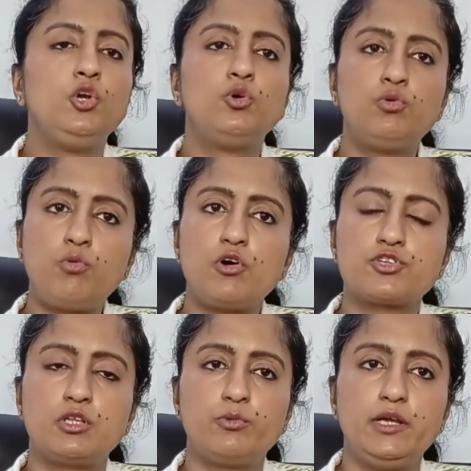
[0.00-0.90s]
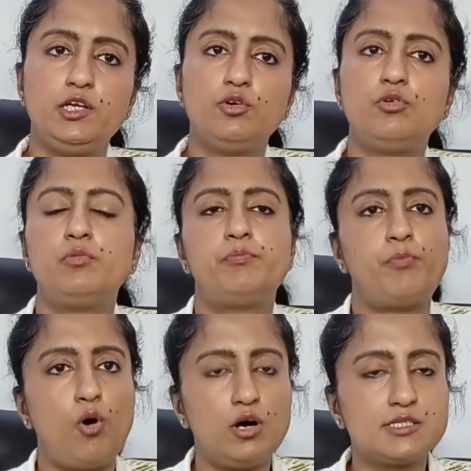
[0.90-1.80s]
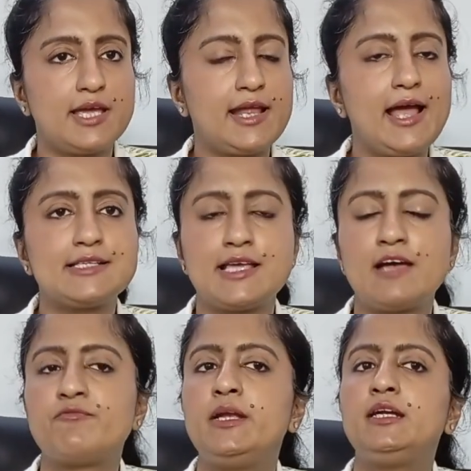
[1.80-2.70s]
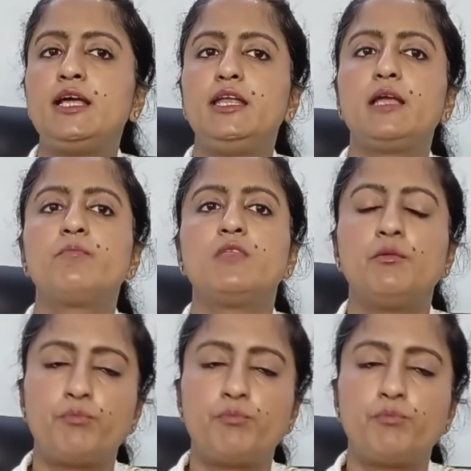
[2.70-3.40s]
Do watch the video, pause, and as I've been telling,